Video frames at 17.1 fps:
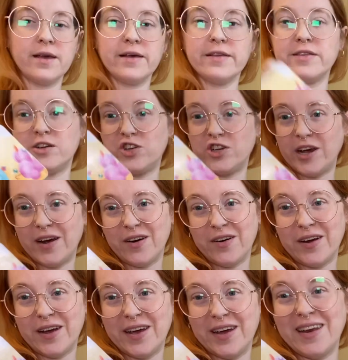The
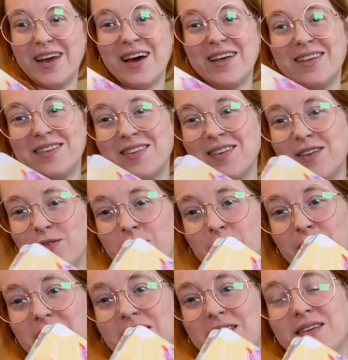Chariot. Yeah, this is for
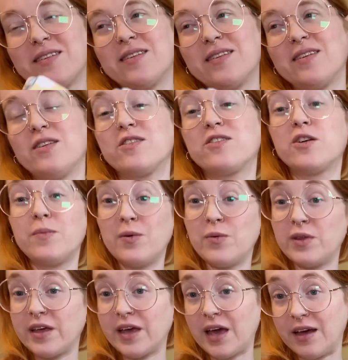me. This could be
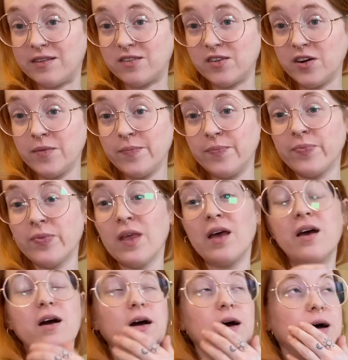with a Cancer.
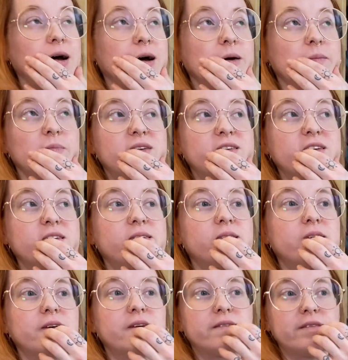This is
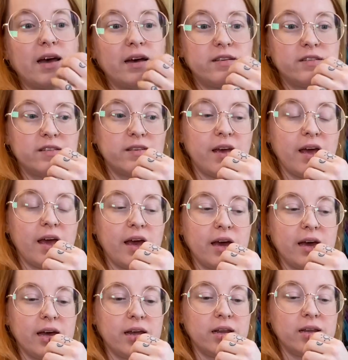success
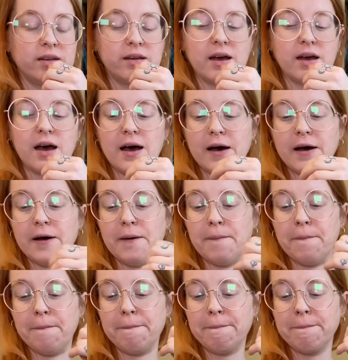
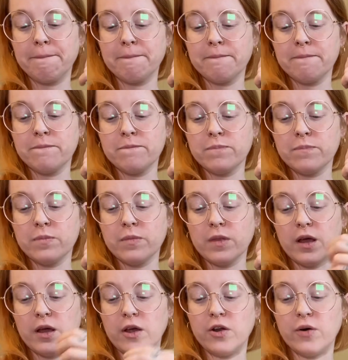and,
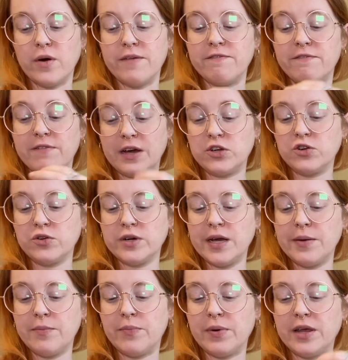you know, in
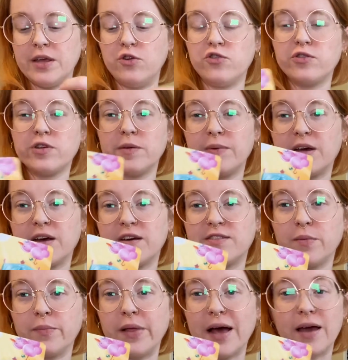victory, but usually because
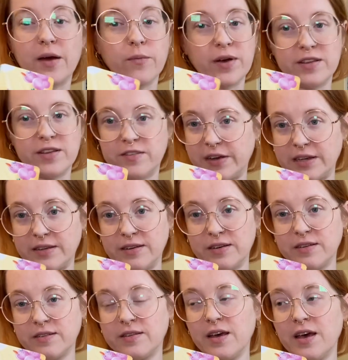the black and white
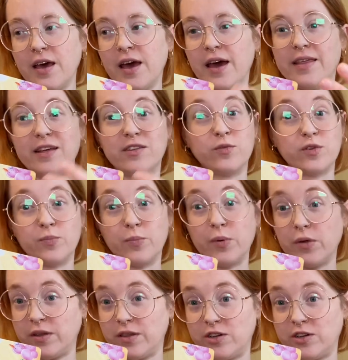sphinxes, and that's what's pulling